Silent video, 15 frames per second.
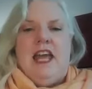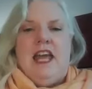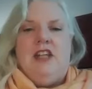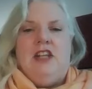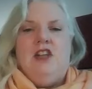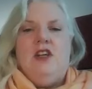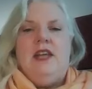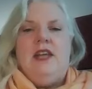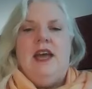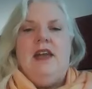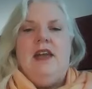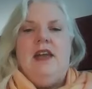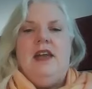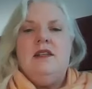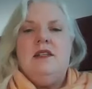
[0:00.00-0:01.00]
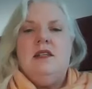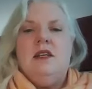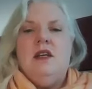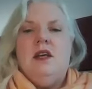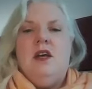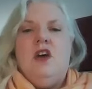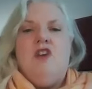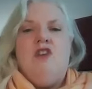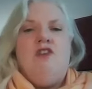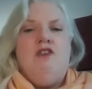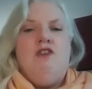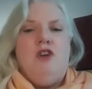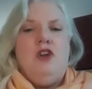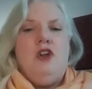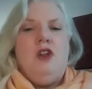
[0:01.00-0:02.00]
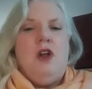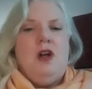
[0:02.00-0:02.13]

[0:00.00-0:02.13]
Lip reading: and look at it full